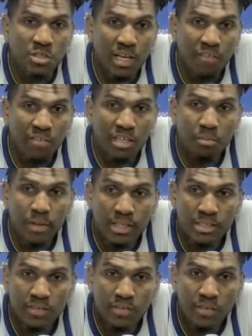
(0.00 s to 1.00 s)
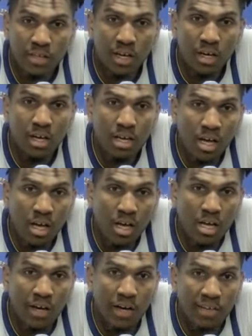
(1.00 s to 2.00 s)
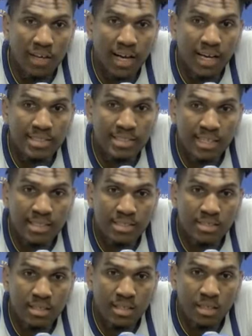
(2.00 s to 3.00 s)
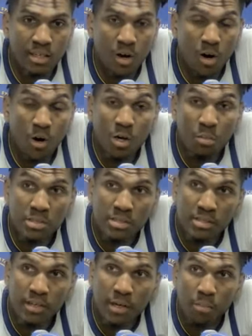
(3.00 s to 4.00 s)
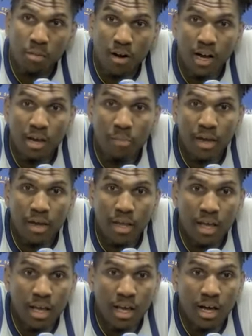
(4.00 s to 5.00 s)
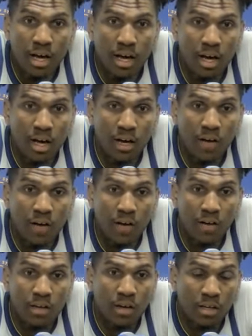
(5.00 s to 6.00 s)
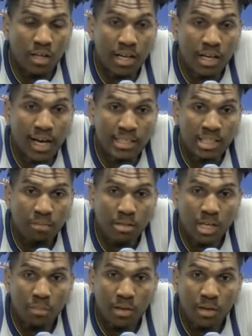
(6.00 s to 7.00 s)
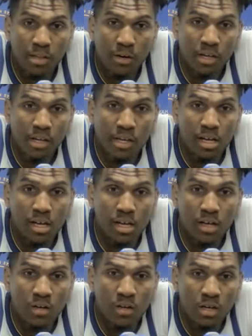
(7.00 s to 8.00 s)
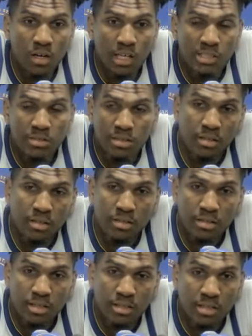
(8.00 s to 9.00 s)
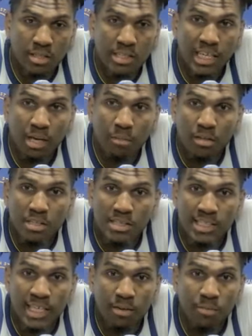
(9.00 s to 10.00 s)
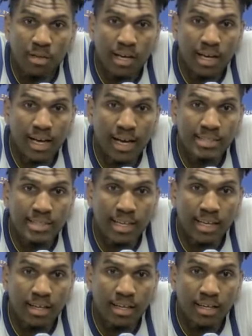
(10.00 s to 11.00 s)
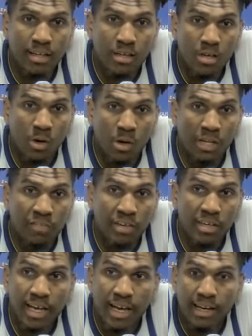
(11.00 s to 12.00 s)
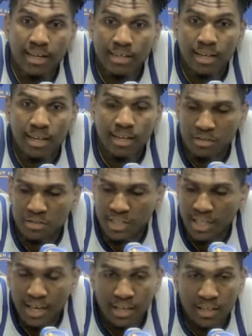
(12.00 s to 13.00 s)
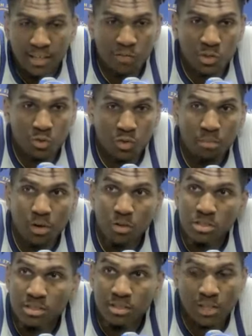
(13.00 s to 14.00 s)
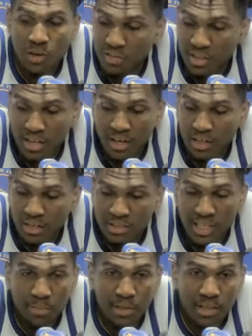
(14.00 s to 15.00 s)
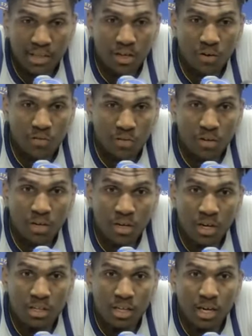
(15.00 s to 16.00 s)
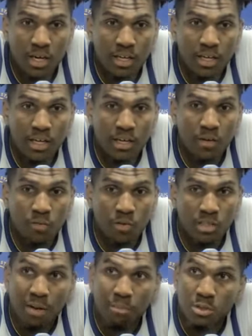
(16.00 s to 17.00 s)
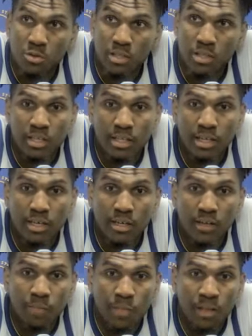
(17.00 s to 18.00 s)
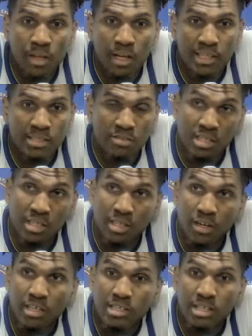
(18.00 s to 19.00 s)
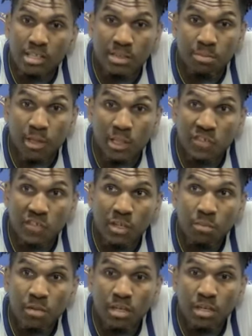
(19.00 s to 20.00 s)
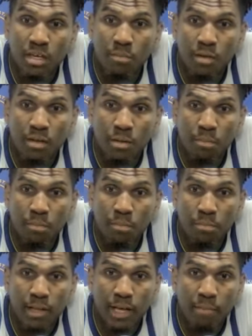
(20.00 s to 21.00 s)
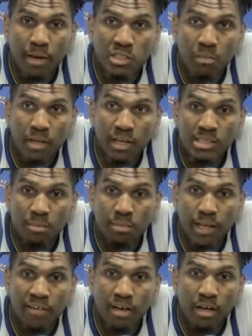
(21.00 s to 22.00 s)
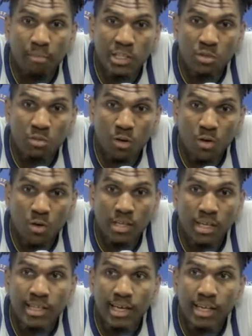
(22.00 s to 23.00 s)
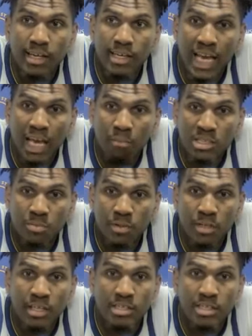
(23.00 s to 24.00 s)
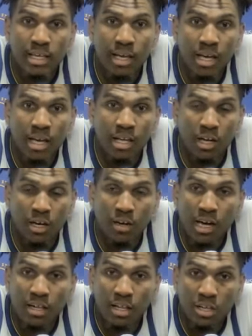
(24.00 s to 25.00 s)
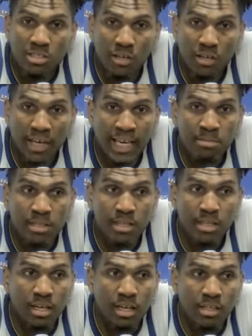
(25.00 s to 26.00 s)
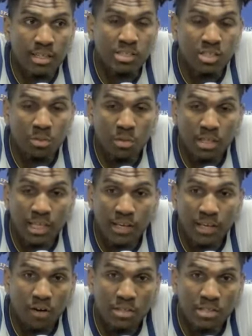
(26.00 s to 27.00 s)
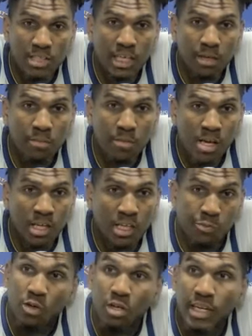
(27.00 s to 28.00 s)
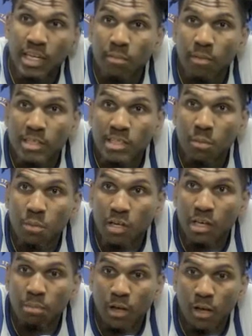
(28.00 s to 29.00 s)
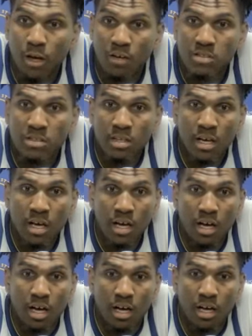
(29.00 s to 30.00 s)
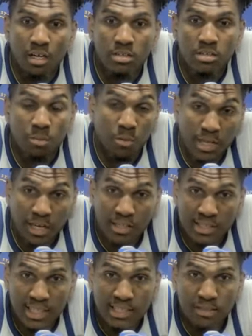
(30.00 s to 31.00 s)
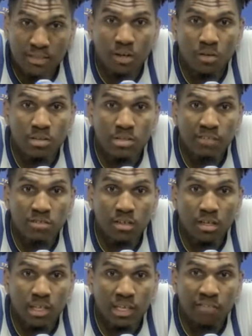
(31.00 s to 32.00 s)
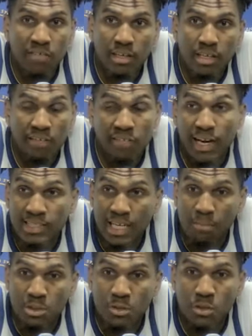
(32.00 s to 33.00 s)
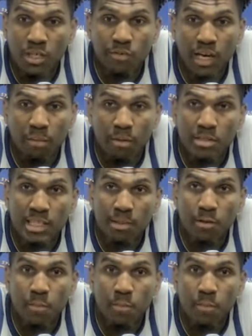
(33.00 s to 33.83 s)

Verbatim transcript: We have a good mix of uh, of guys that's uh, you know older but still in their prime, and uh, you know young guys coming up and learning. Uh, that's the, the, the good thing about this team. We got guys that uh, they get good night, you know, J.K. can go for 20, Moses can go for 30, or J.P. can go for 30 uh, with the opportunity. Uh, I think it's a good learning experience for them, uh, being able to play major minutes and play a major role and get that end of the game experience and learn how to close out games. And uh, I think that's going to be key for our team because we're going to need them at some point in the playoffs, uh, some point down the season. You know, Steve's going to give give guys opportunity and we got to be able to step up.